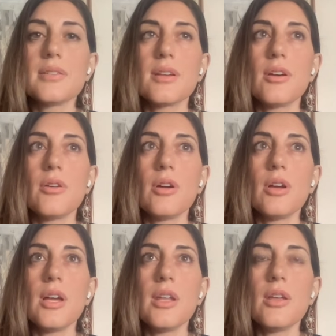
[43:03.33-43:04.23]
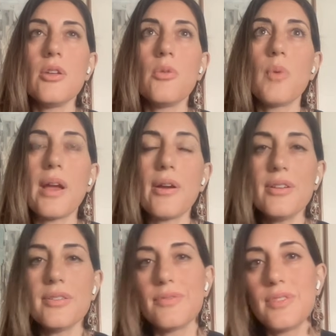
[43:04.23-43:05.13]
an
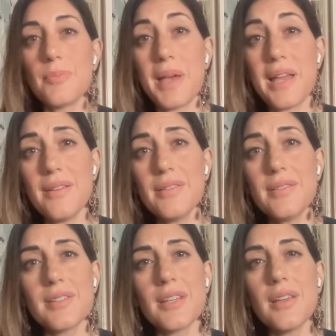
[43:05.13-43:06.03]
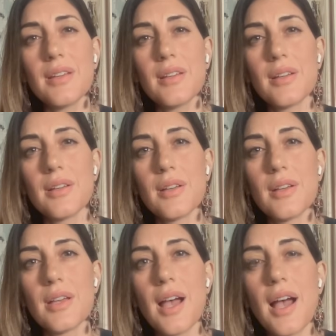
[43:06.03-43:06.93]
awareness of dependency.
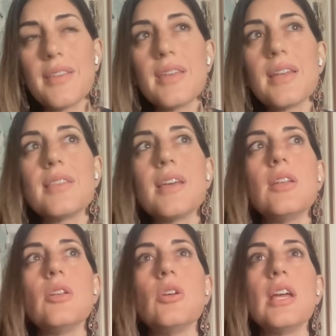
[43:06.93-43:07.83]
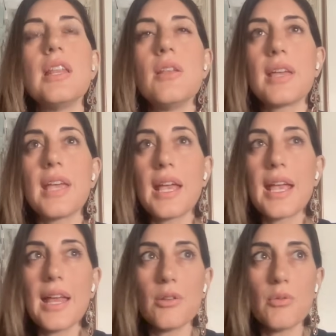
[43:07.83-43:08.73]
I think that in
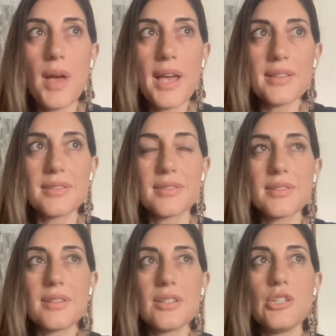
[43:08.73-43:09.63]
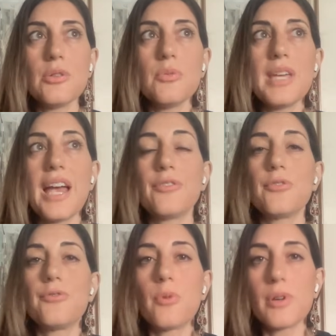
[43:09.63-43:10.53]
the West, we have to
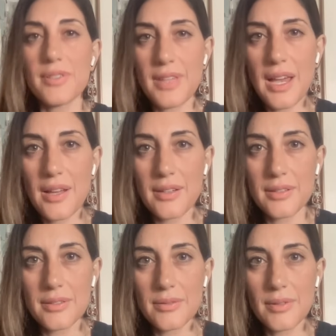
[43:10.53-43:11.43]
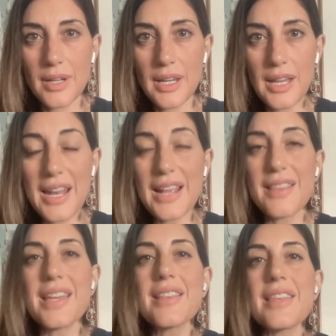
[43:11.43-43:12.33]
force that. Right. And I
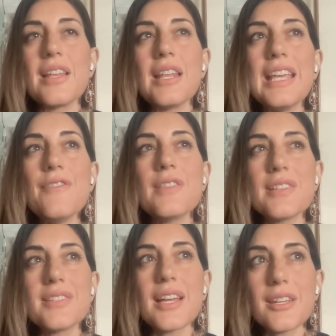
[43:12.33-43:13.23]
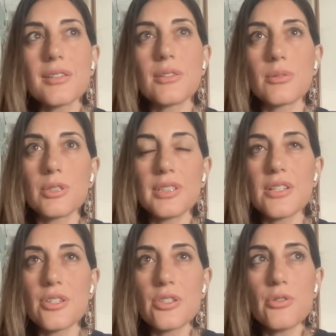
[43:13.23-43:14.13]
think that the secular world is
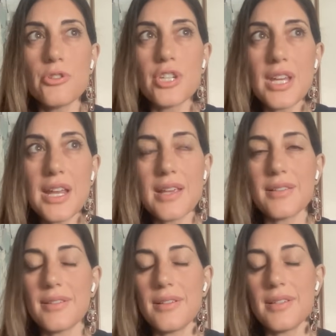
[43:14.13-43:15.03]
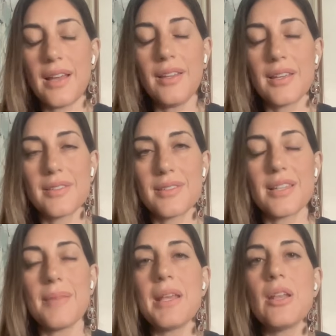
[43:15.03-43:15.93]
so genius in telling us this.
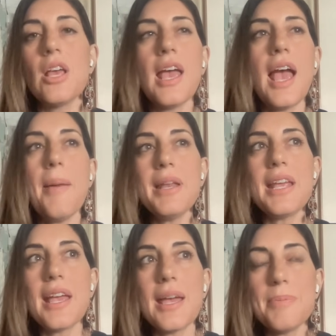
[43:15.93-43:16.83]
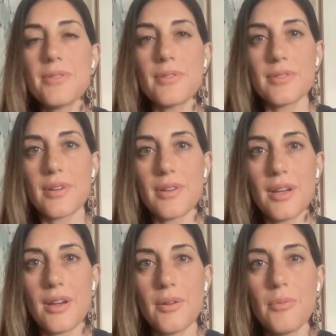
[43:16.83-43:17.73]
I mean, how many hipsters are
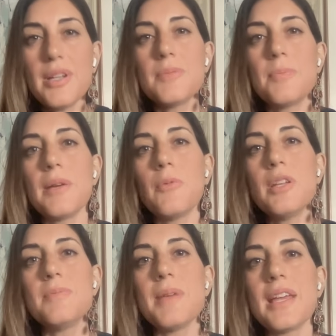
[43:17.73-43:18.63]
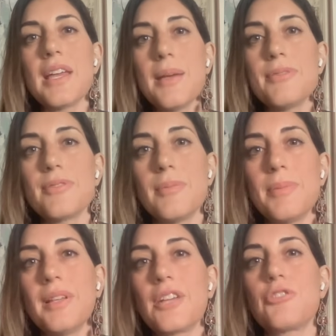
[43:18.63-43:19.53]
there? What is being a hipster,
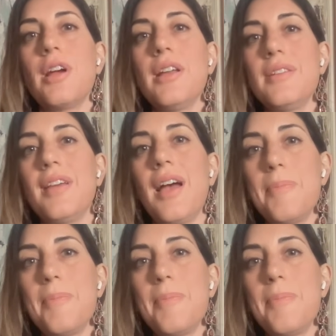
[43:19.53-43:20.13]
but like trying to tap